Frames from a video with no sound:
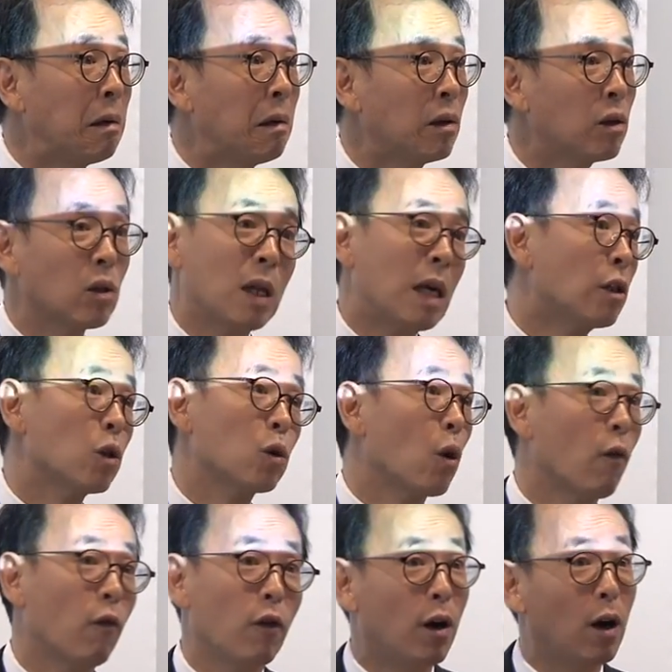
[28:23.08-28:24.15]
So that's sort
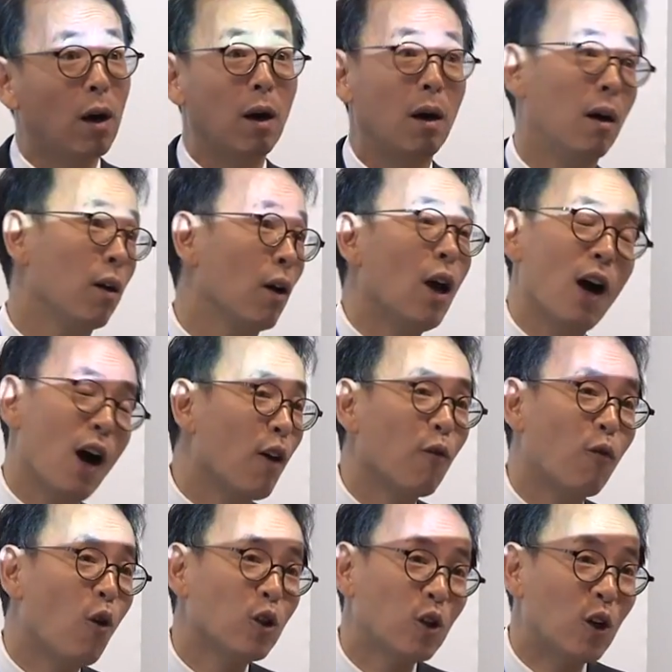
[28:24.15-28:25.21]
of
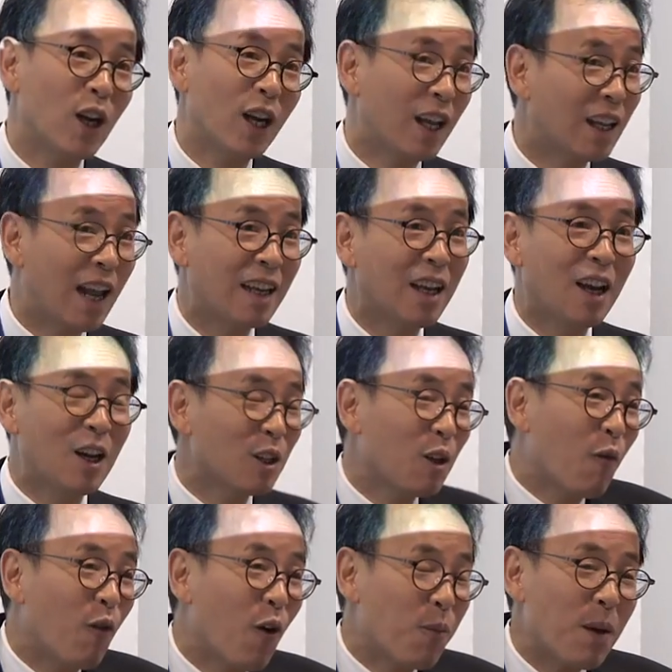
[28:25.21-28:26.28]
unfortunately. So
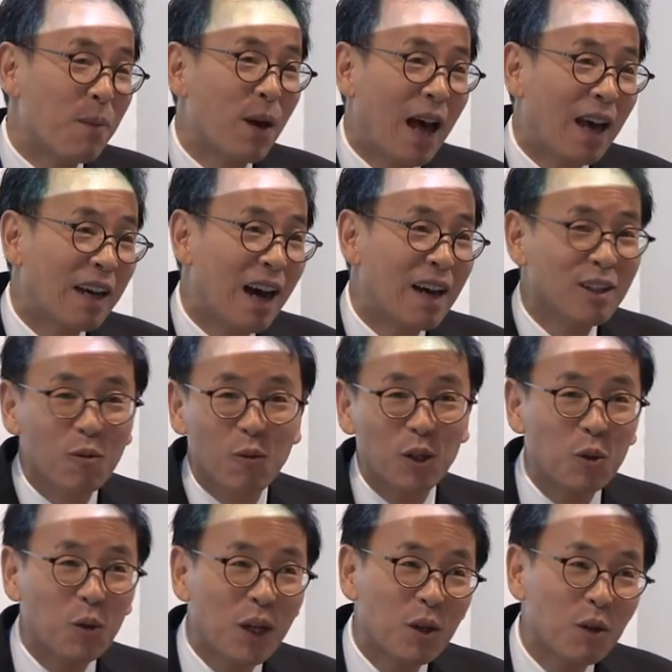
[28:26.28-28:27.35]
for people like us, what
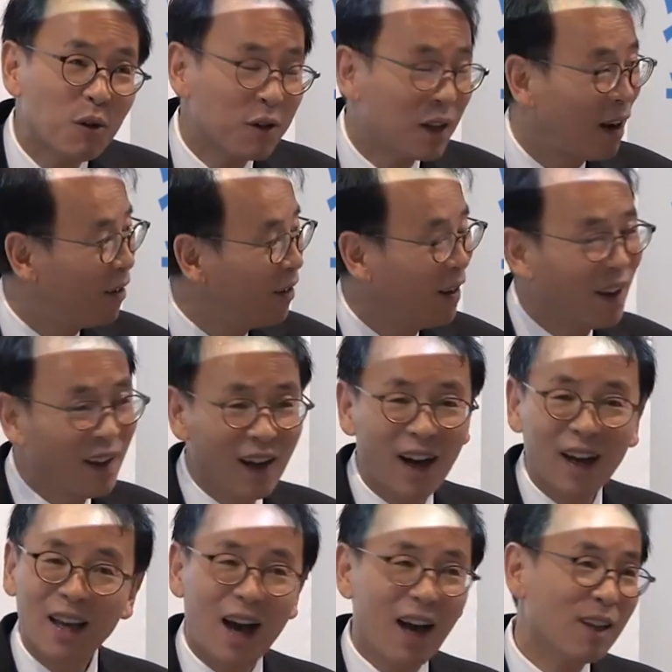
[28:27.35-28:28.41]
do we do now?
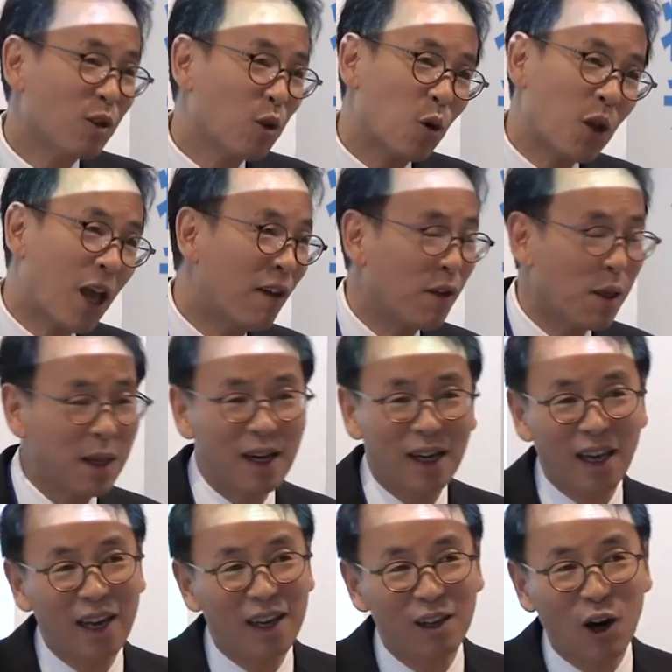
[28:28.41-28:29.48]
I sold everything a
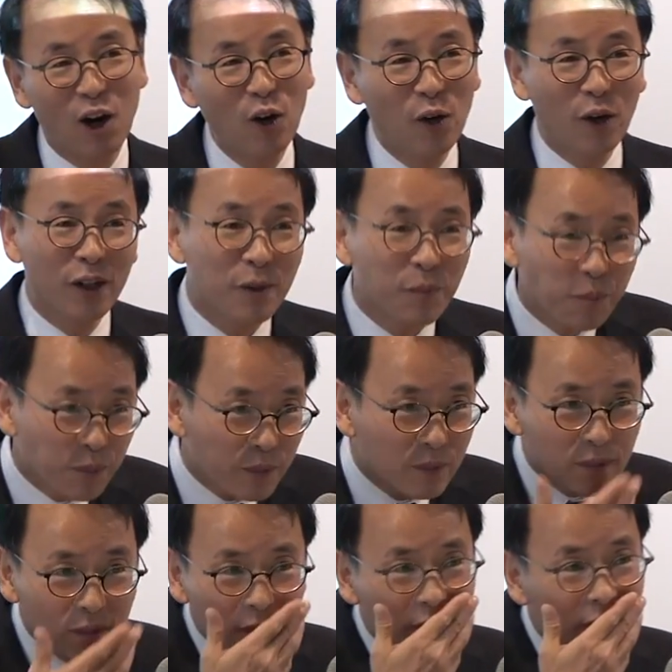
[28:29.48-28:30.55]
year ago.
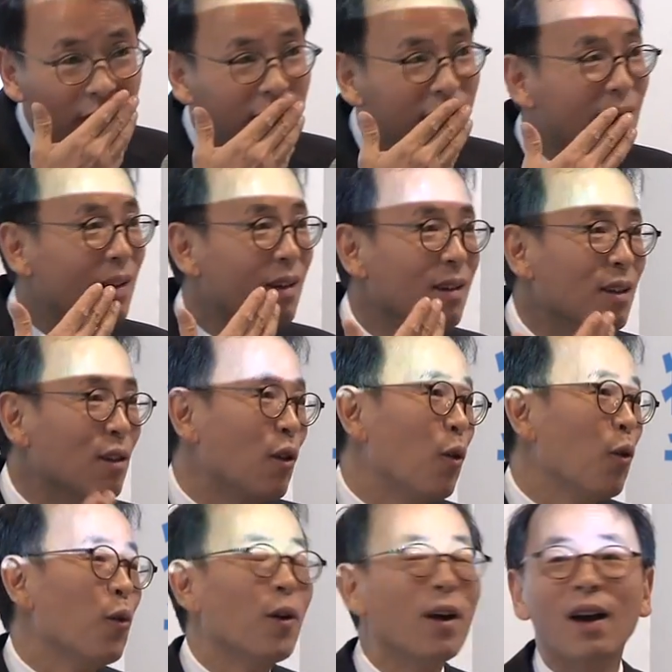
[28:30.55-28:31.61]

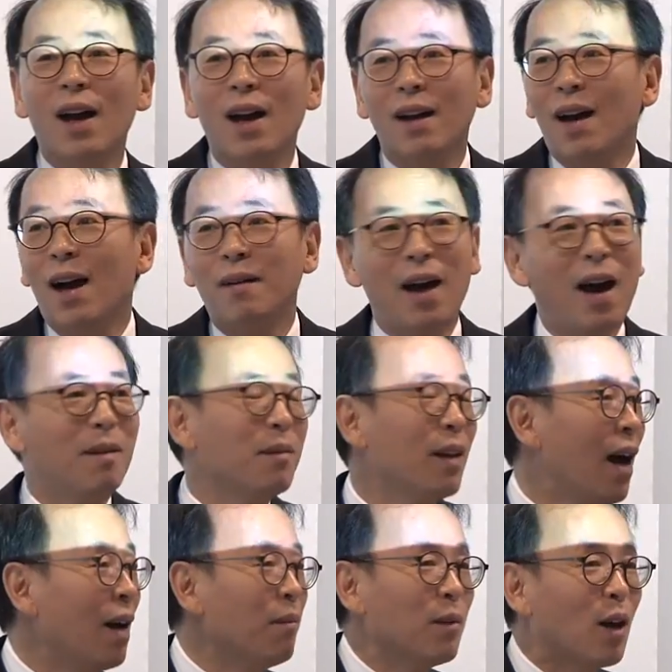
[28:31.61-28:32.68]
So
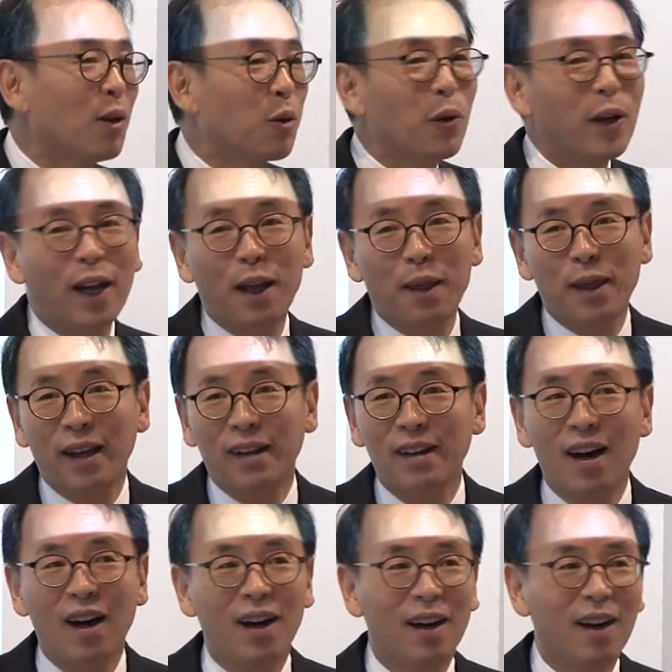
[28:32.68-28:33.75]
I'm not doing anything.
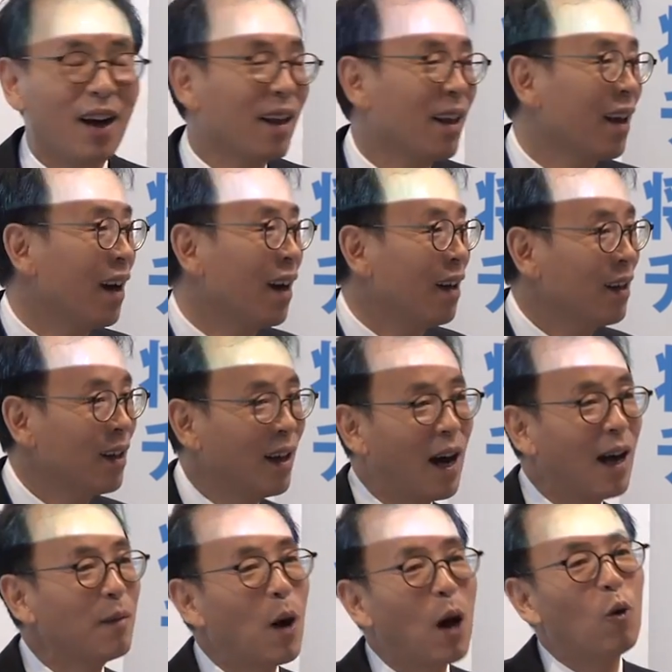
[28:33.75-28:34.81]

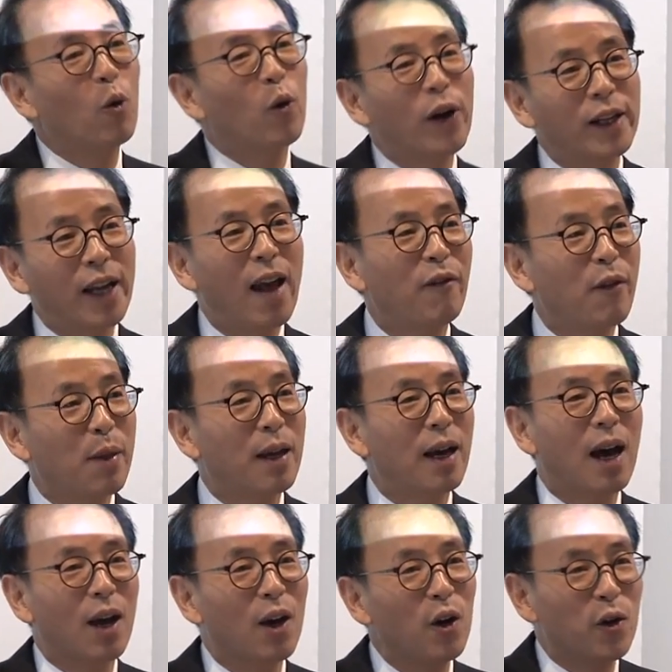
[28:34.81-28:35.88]
I regret everything
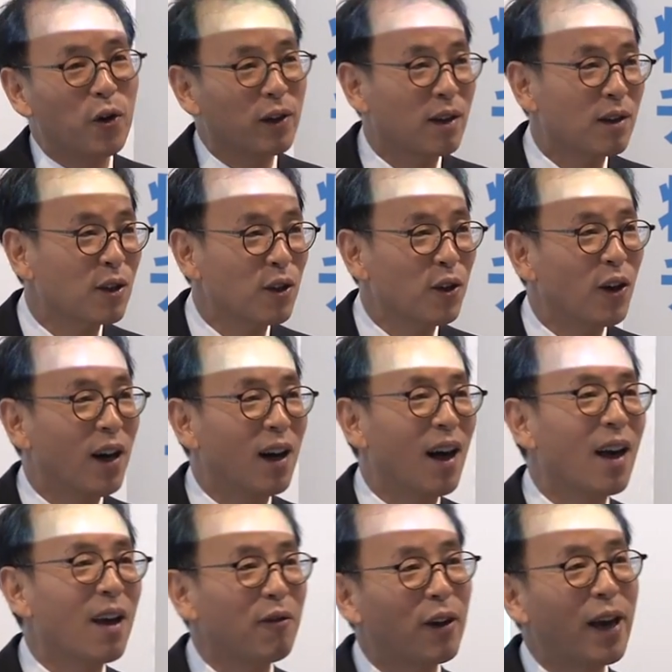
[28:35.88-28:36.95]
I own. So I
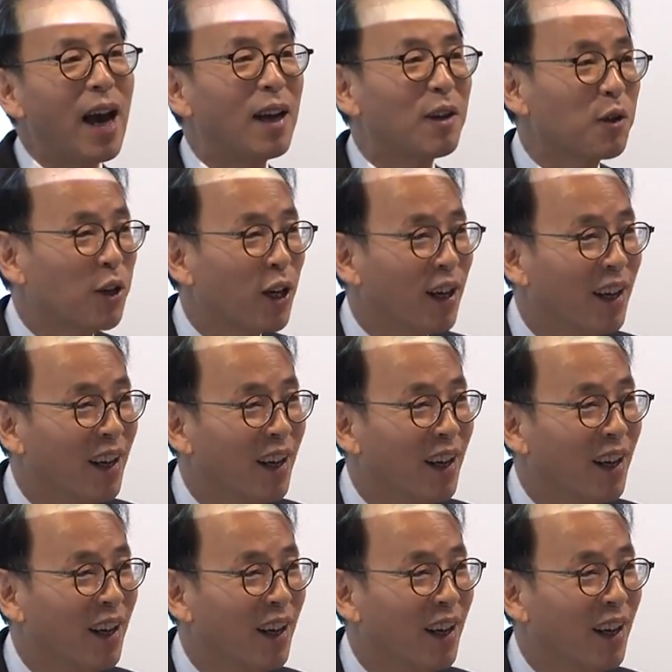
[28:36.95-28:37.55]
have cash.